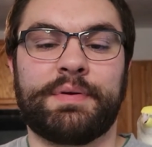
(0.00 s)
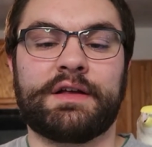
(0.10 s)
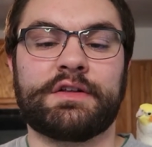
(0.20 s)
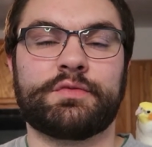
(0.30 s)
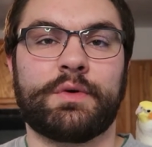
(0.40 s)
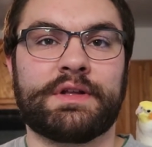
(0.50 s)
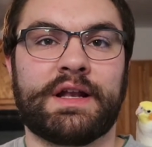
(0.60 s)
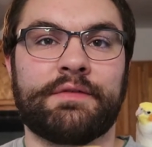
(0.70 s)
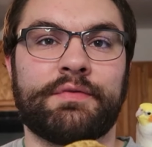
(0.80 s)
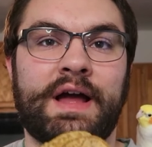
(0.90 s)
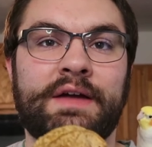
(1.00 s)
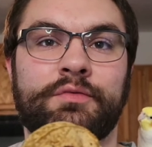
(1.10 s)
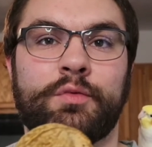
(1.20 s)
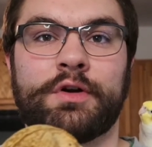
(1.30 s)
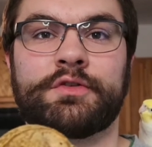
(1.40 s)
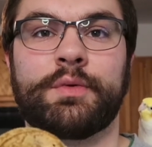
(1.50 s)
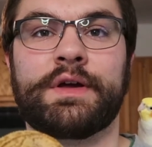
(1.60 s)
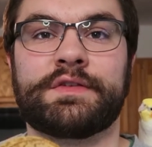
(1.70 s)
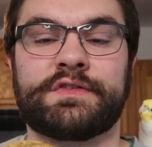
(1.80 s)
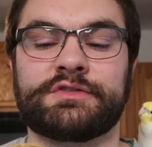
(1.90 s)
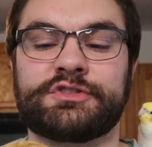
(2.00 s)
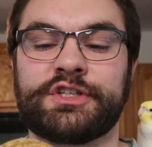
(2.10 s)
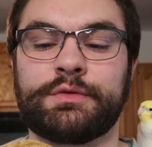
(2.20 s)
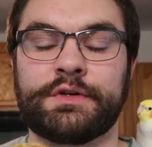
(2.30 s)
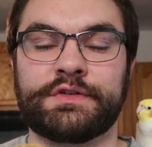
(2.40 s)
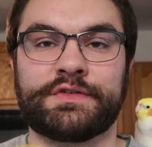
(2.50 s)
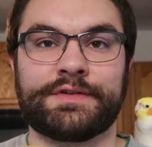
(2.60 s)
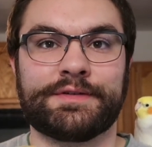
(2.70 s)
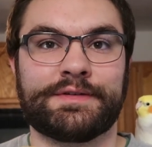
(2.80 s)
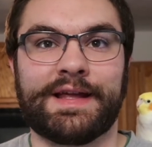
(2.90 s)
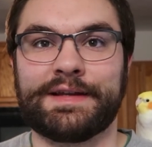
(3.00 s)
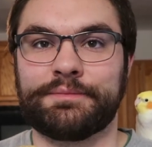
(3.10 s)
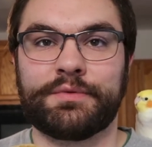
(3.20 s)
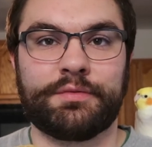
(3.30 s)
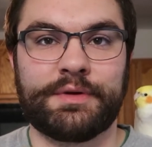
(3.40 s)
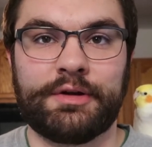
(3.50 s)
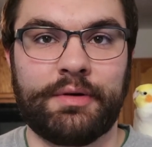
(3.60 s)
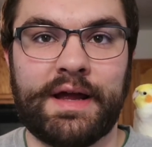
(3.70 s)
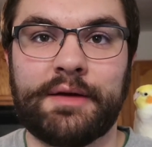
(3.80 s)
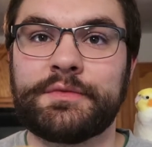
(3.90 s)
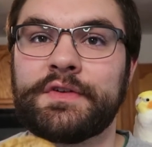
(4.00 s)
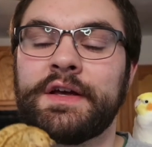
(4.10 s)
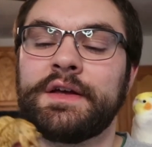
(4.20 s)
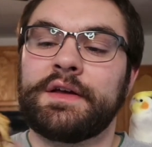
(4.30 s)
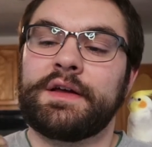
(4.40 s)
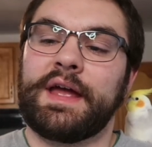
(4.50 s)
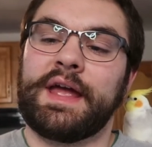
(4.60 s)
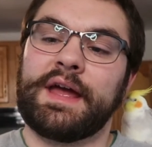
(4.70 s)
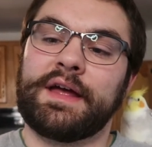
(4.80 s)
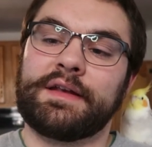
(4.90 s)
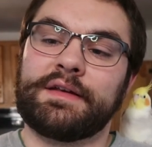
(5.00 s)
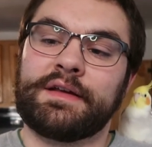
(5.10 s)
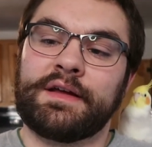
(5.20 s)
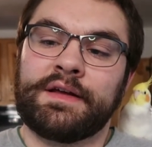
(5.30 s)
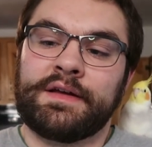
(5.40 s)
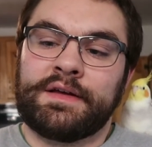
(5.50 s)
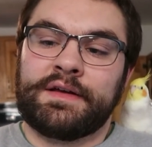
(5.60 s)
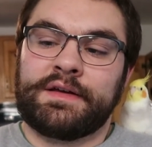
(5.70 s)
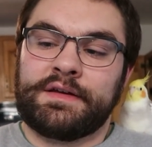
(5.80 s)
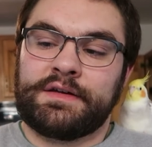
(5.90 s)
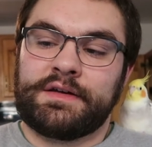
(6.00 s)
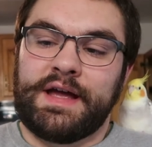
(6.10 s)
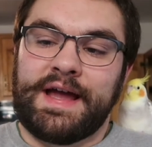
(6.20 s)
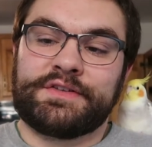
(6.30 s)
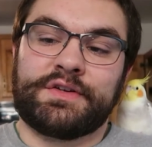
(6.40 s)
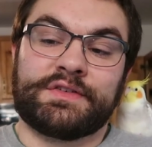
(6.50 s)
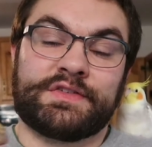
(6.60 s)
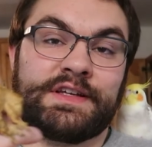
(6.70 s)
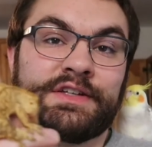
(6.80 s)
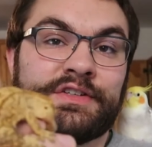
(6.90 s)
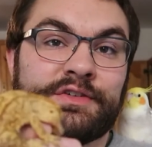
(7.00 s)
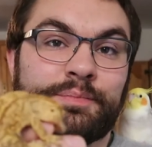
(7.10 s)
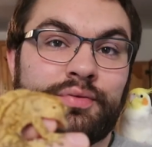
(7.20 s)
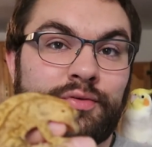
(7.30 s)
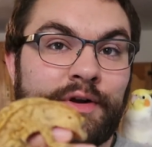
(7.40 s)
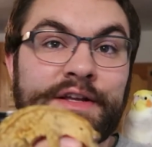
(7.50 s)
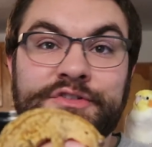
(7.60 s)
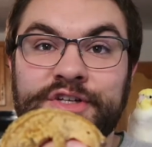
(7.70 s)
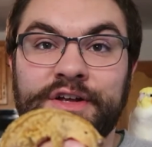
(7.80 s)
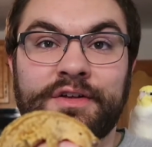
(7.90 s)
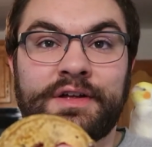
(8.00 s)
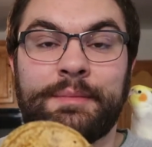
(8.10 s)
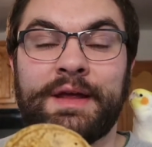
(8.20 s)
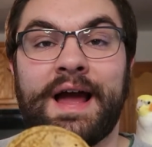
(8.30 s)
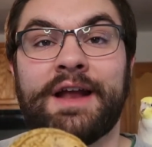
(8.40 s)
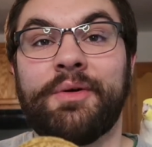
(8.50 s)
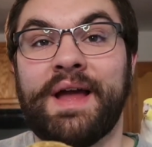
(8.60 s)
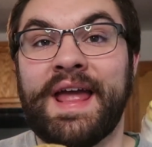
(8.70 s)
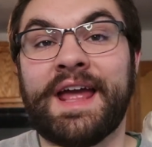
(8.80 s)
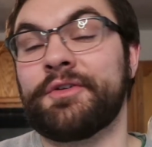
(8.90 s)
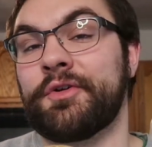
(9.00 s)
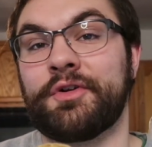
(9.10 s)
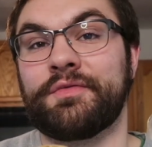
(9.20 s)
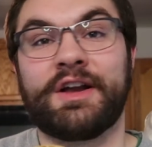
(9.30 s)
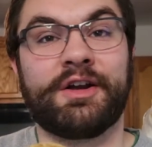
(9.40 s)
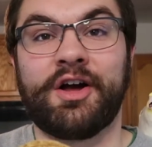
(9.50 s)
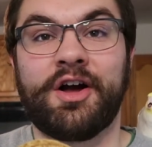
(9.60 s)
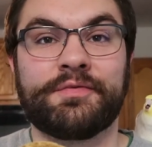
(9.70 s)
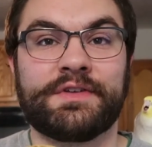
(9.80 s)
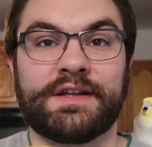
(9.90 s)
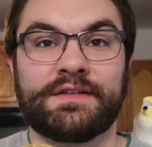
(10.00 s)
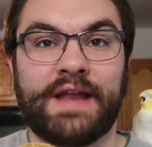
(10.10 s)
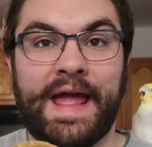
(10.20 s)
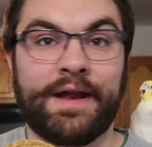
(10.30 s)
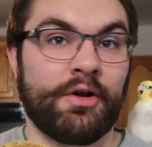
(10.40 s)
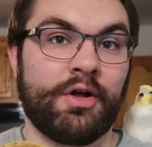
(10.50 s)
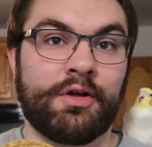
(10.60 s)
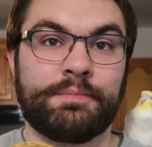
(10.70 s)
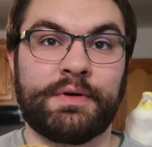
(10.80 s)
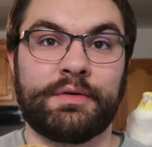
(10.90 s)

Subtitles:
Piglet's one that I've worked with since she was like 3 grams. And as you can see, she's pretty chill. I mean, I don't handle her very often at all,